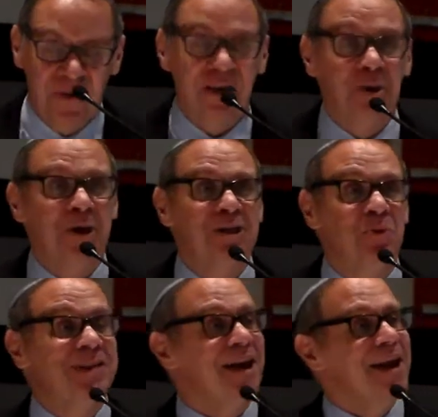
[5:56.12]
Faith Trust
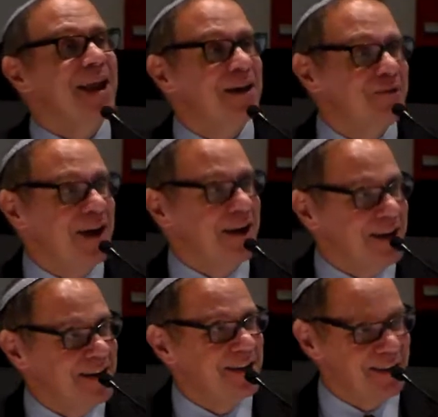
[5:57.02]
would not have
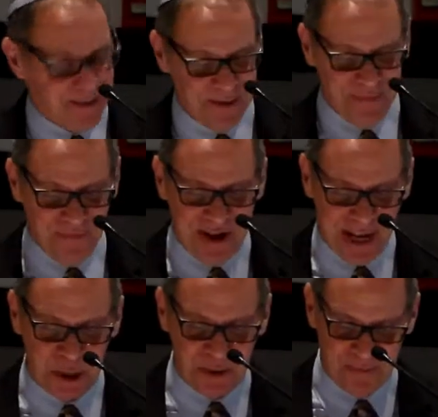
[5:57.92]
any
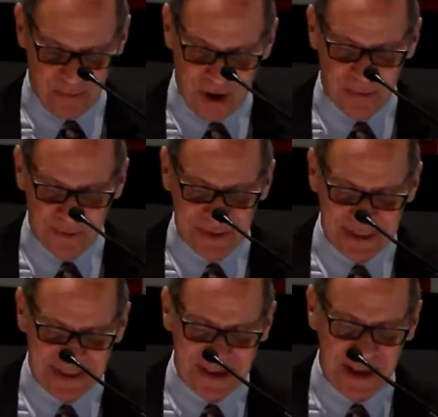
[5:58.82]
financial
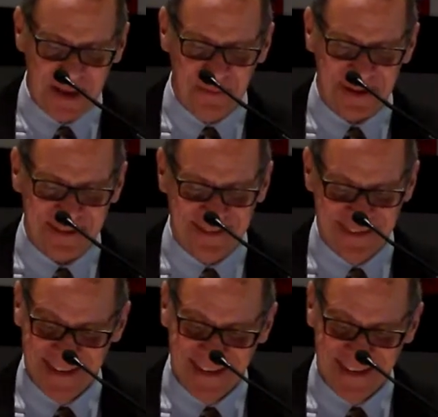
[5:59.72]
problems today, but